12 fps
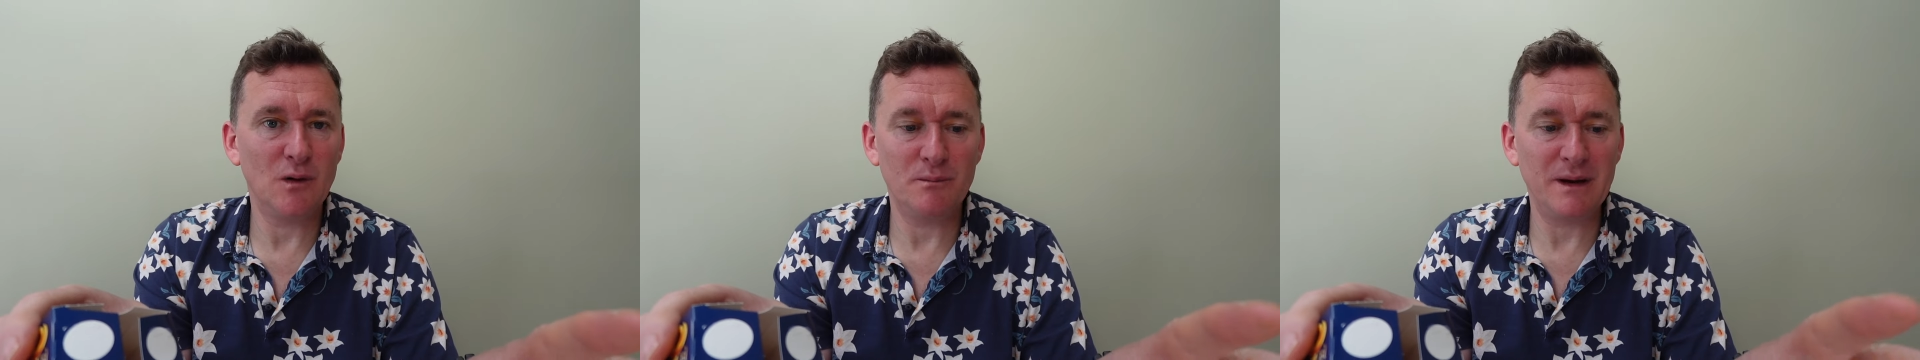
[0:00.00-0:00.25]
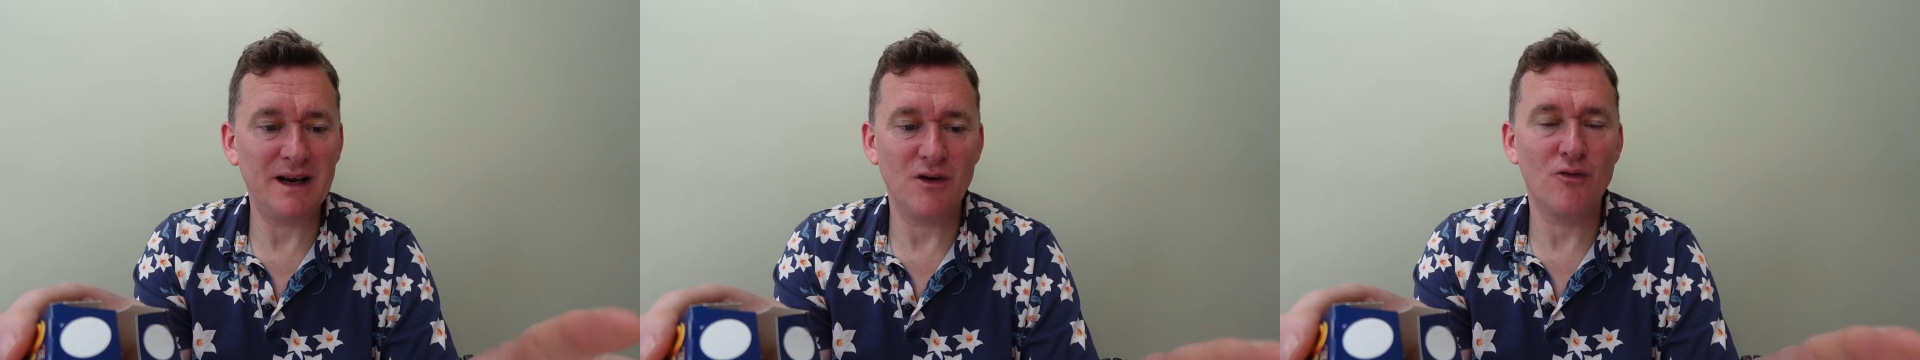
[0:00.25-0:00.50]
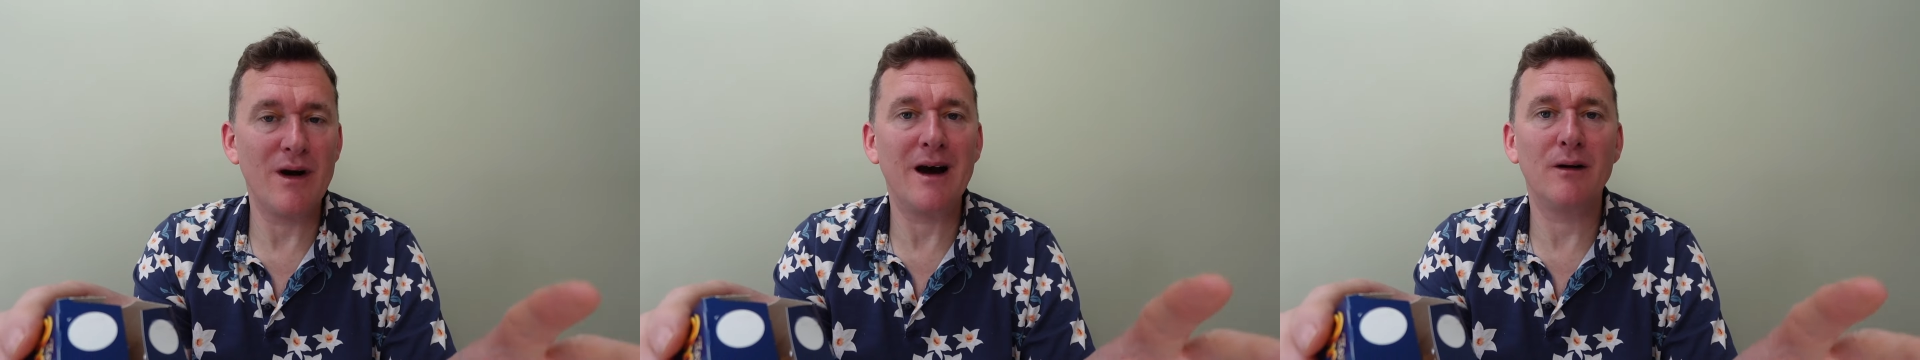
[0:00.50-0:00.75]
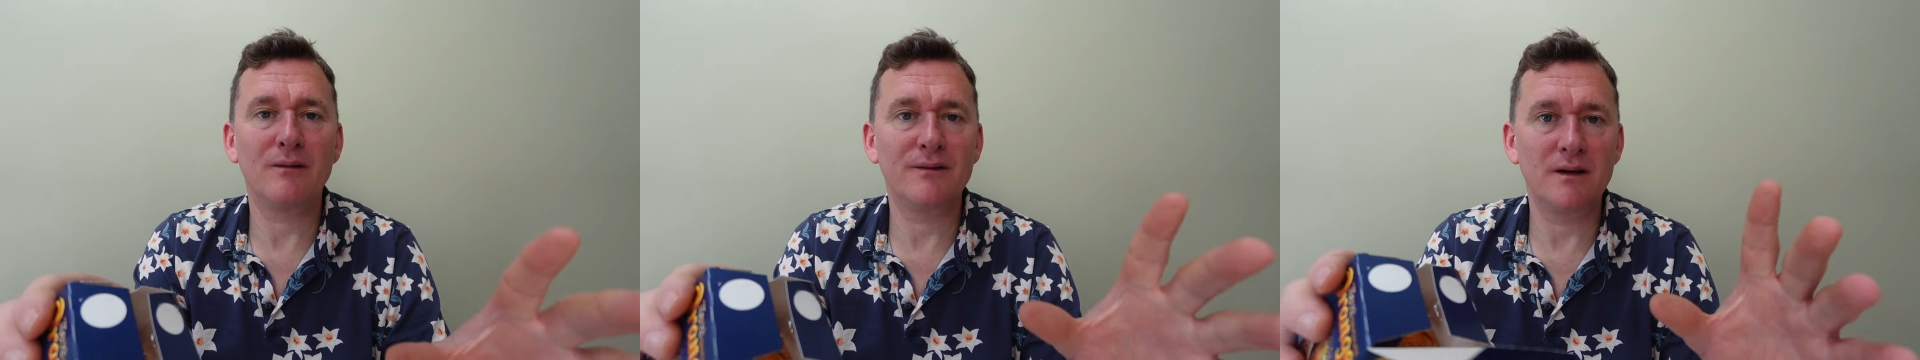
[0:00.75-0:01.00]
been
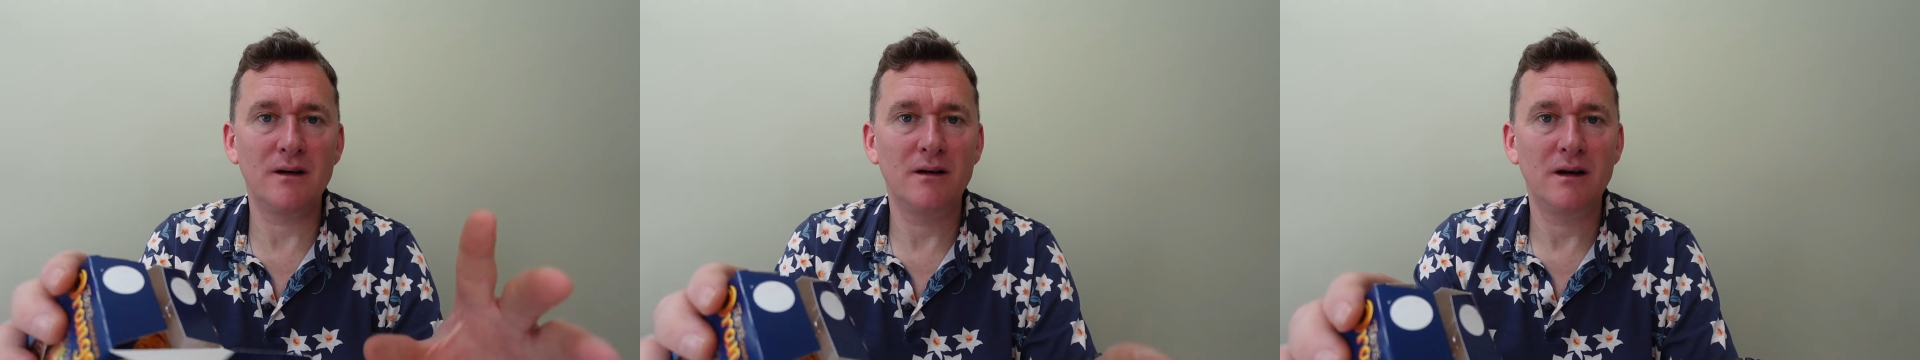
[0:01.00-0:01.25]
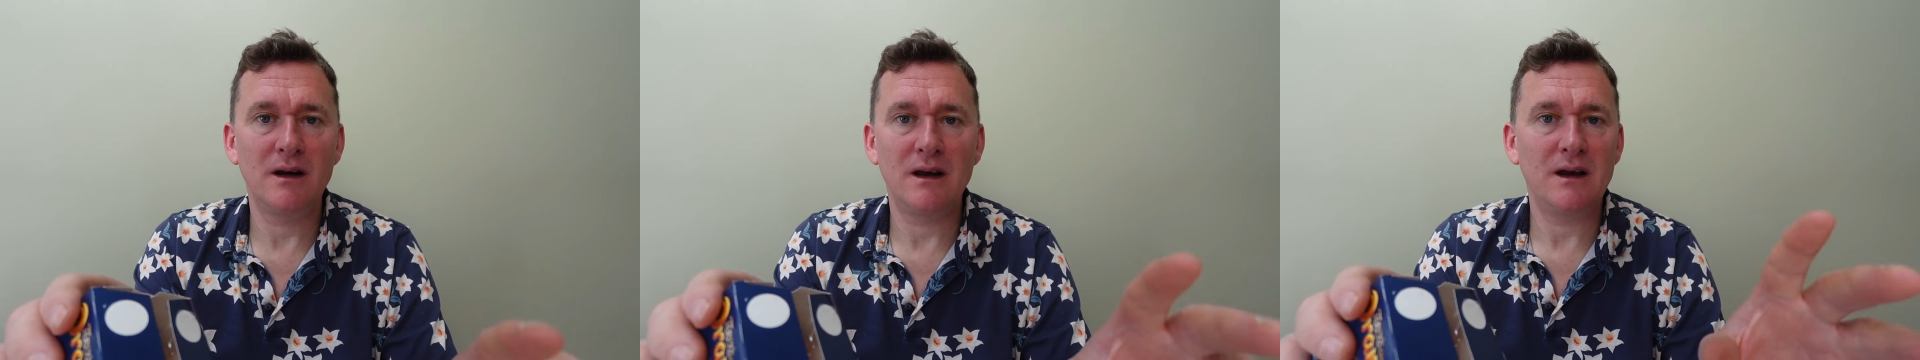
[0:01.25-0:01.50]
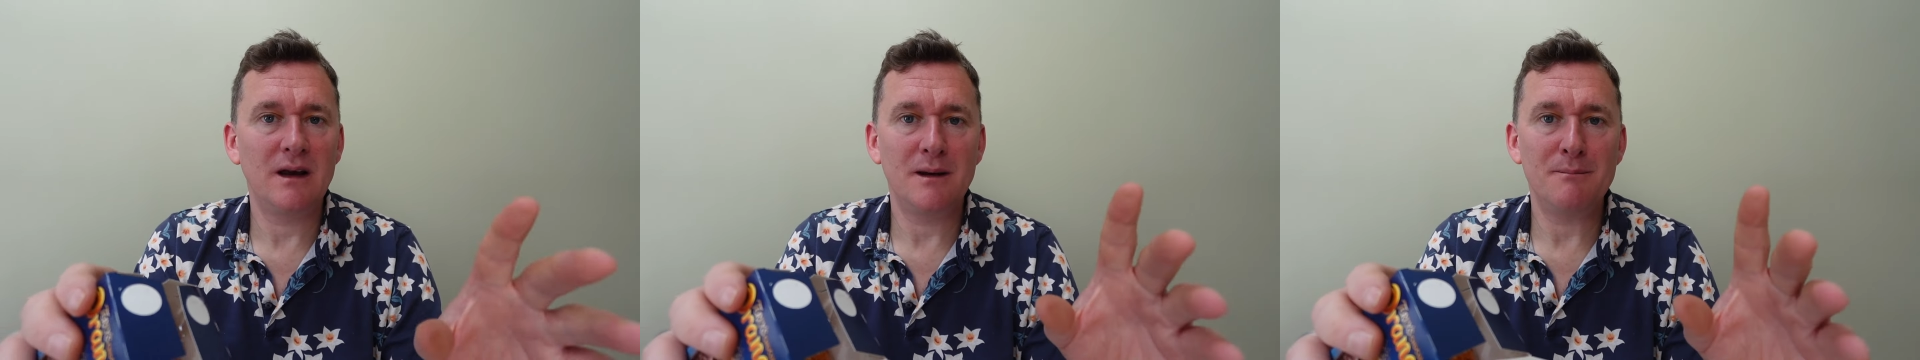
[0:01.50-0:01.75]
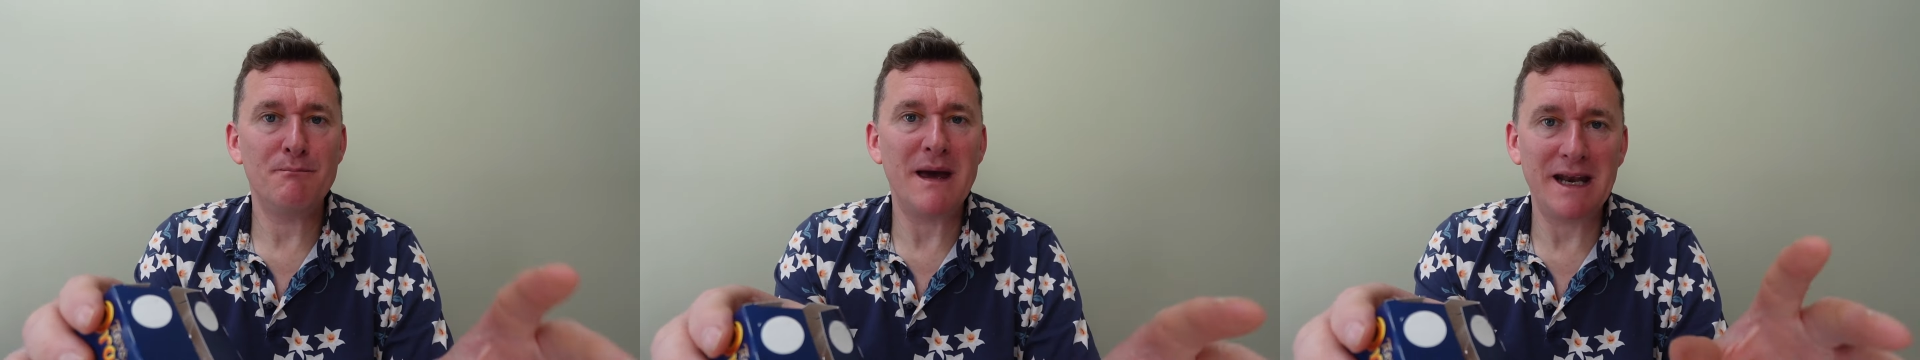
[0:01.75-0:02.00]
around for
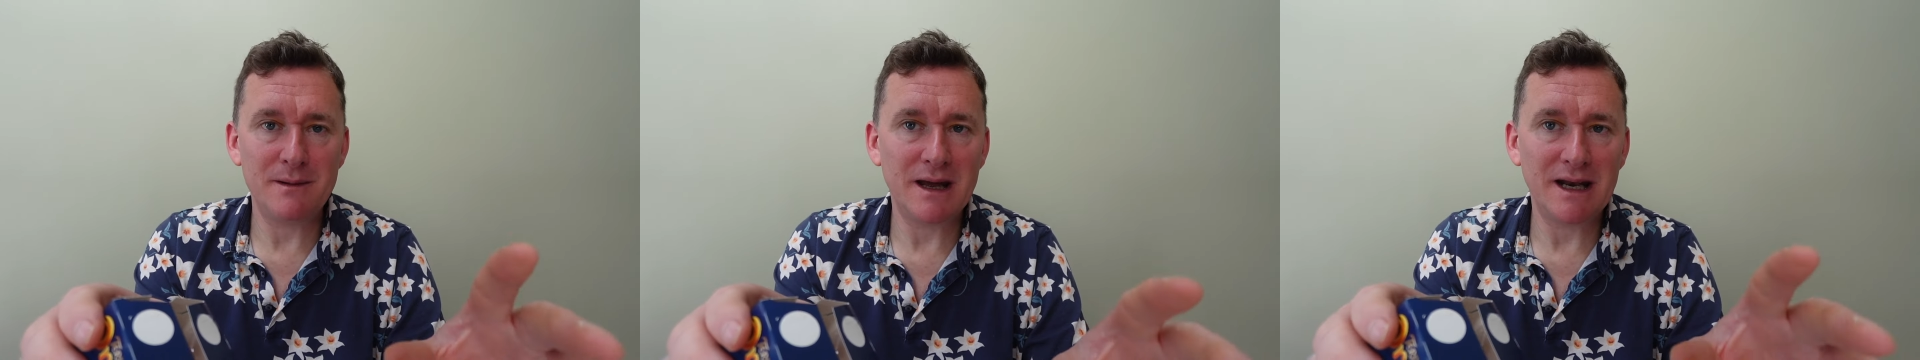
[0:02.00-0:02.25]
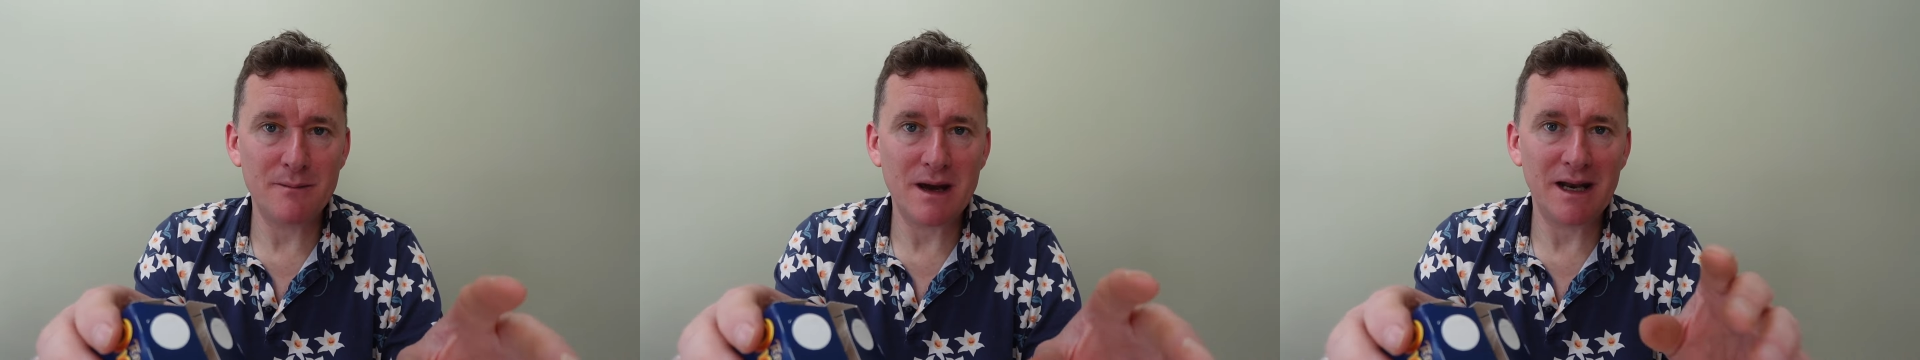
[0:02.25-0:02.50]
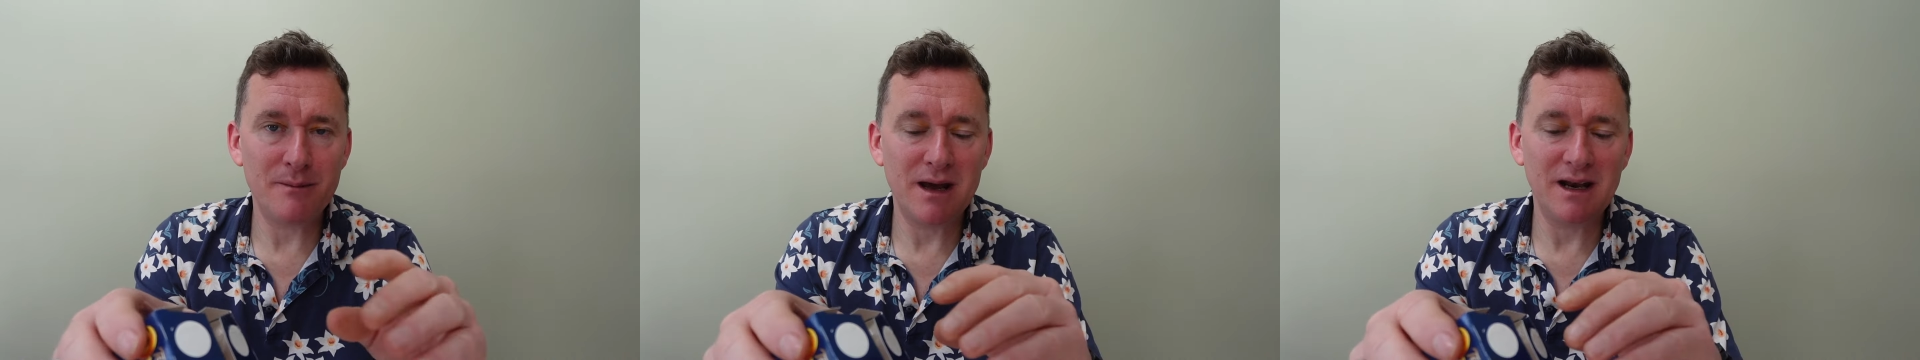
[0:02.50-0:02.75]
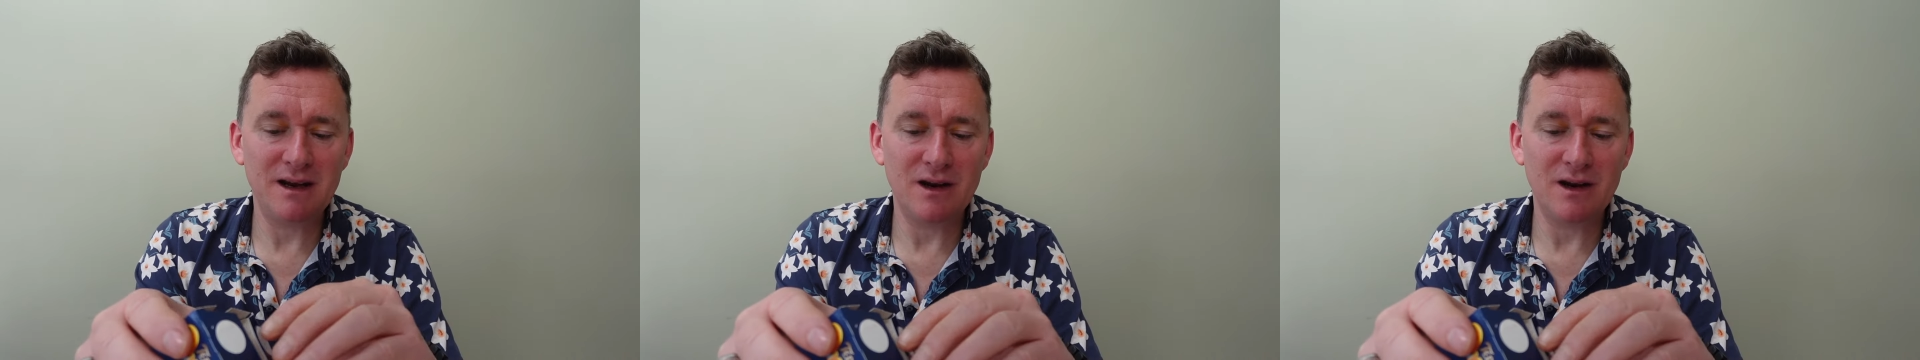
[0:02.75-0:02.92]
many, many, many, many